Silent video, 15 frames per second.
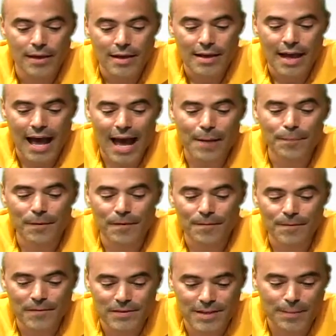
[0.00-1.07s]

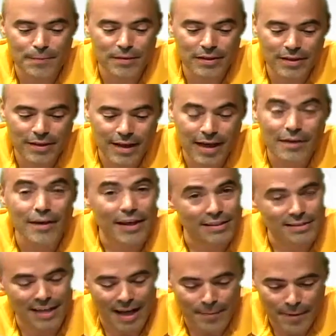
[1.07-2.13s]
Apple, separately now,
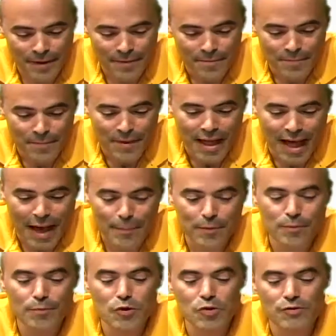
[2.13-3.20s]
next topic. Apple
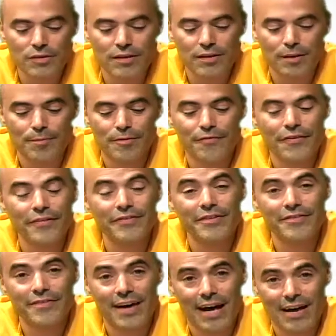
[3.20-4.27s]
moved to number
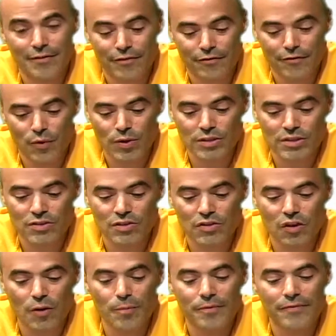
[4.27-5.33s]
55 in Fortune's
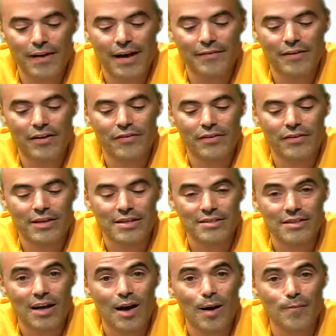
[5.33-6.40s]
Global 500
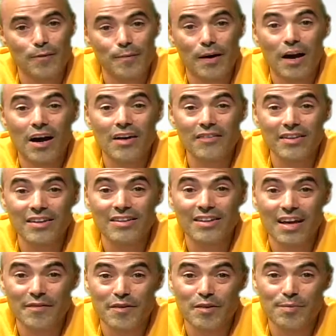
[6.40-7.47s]
list, up from
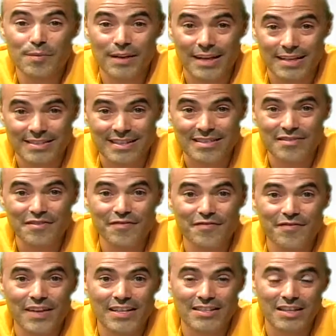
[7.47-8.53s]
111th place. That's
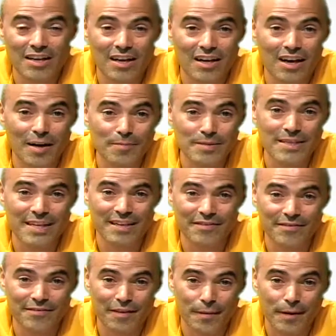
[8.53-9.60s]
an uptick
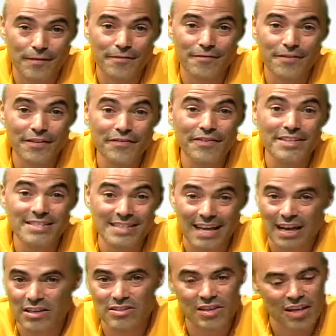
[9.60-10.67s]
of
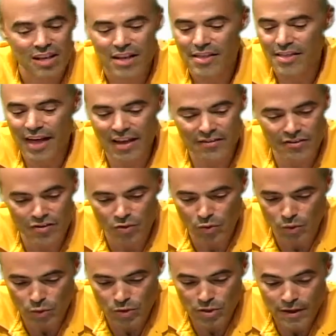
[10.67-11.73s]
56. That's
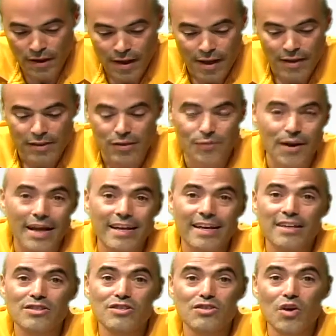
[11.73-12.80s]
huge. The
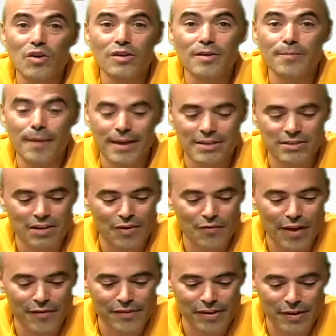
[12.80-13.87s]
ranking is solely based on
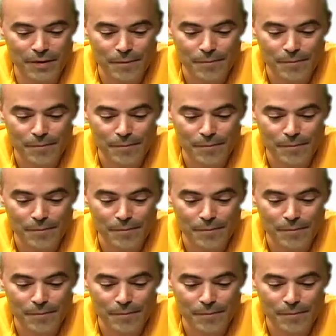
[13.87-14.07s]
revenue.